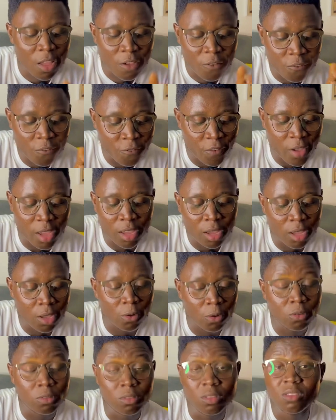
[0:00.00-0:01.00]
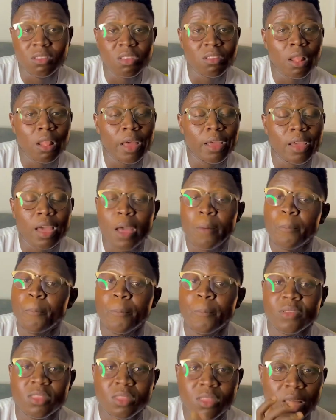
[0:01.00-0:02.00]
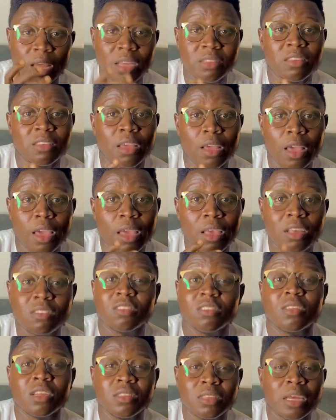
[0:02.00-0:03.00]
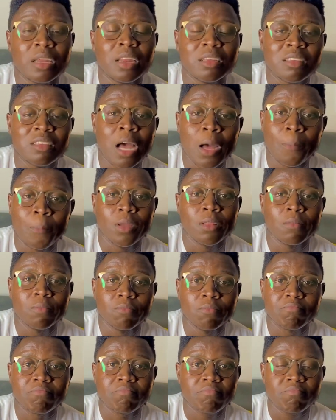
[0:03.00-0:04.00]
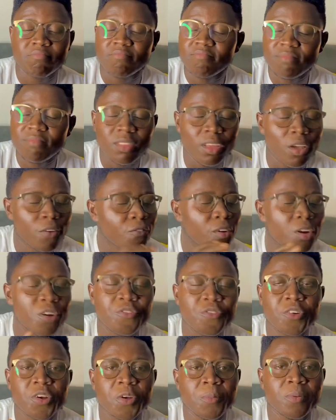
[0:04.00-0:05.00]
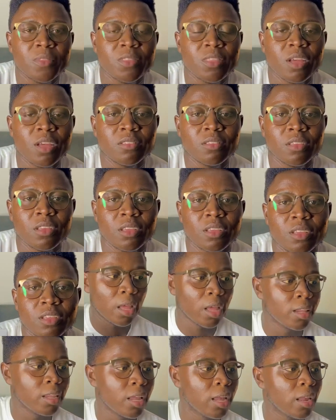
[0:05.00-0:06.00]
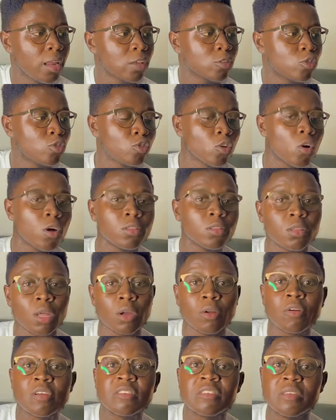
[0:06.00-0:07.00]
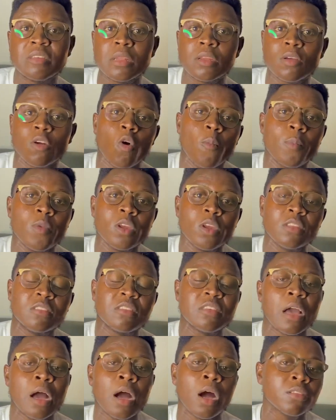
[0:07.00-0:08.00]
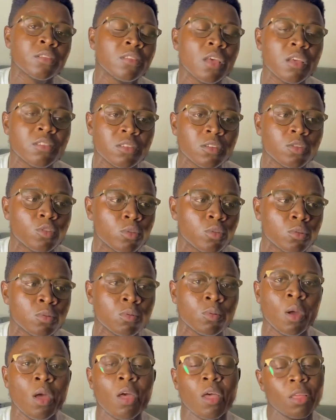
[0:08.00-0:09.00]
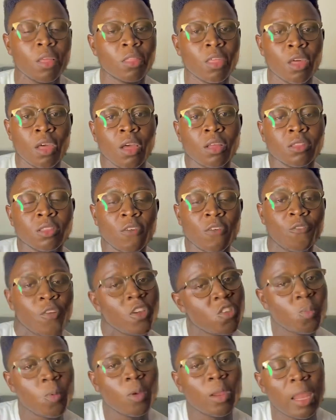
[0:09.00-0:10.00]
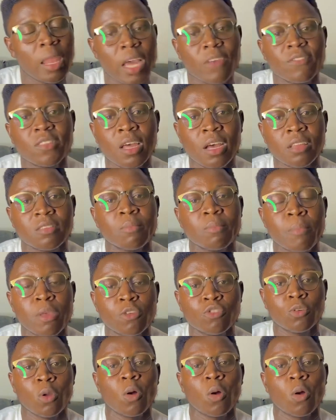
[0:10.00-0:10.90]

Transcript: vehicles. This is like a pathetic incident that has happened. Very, very pathetic. And it has drawn the Christian community our attention to the, the Facebook Live that Minister